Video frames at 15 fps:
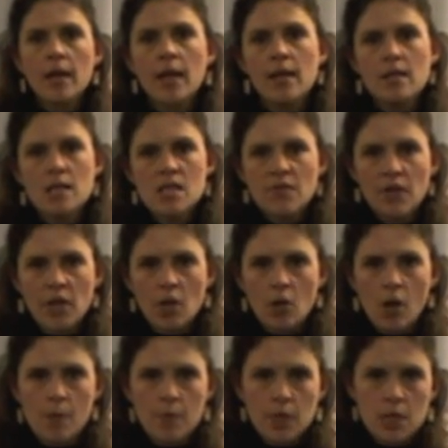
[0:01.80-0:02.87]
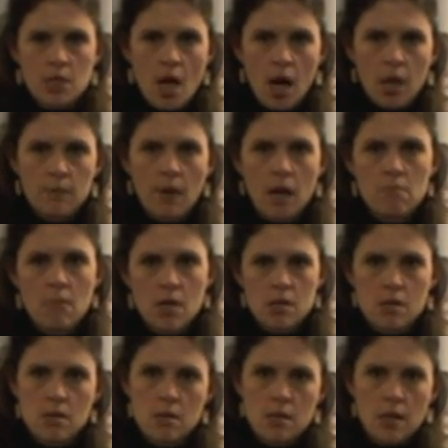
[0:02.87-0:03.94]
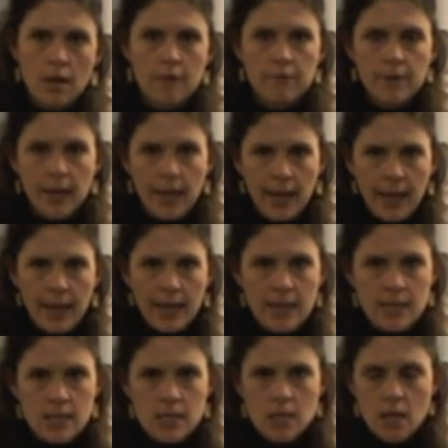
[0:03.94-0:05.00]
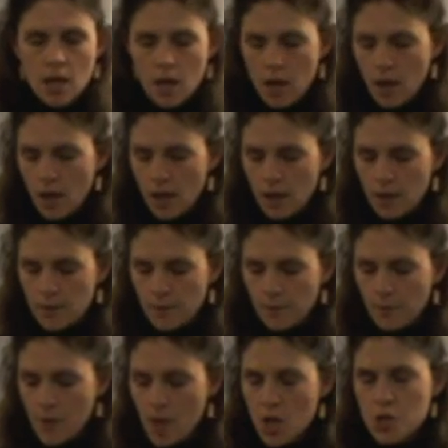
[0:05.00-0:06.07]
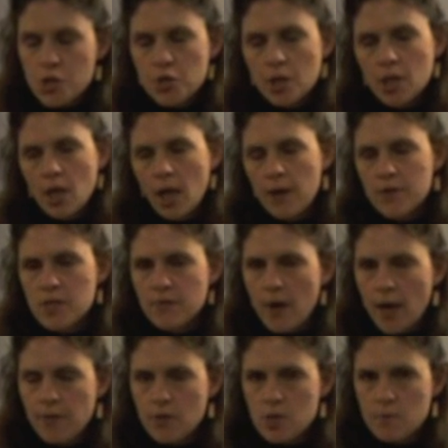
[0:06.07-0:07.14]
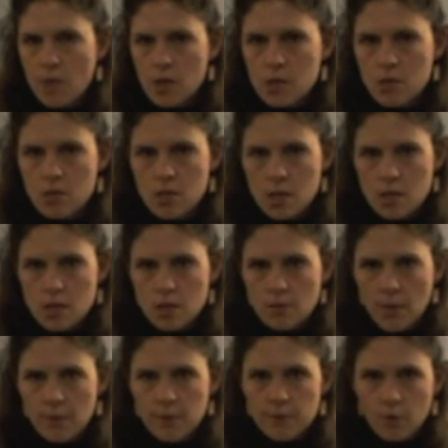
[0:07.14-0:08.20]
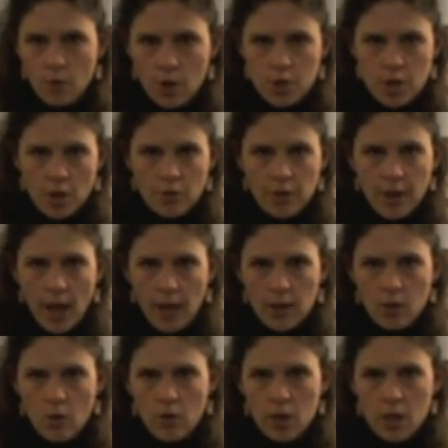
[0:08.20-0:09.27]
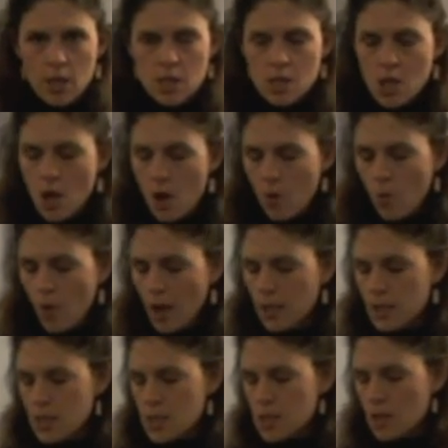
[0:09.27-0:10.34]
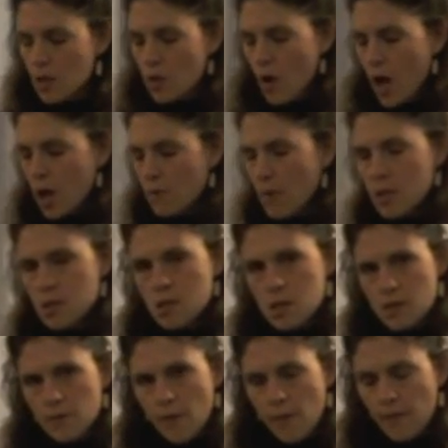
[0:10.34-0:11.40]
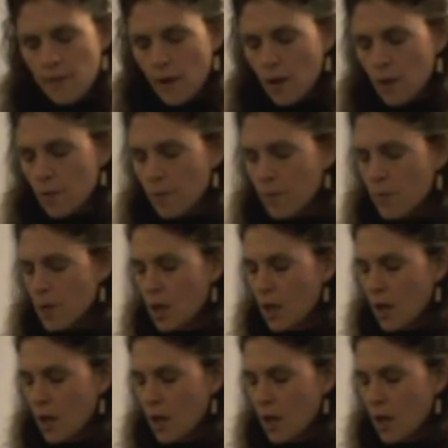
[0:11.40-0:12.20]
In this video, I'm going to talk about muscles of the hand. So you can kind of divide those muscles into maybe 4 general categories. One is the long muscles of the thumb.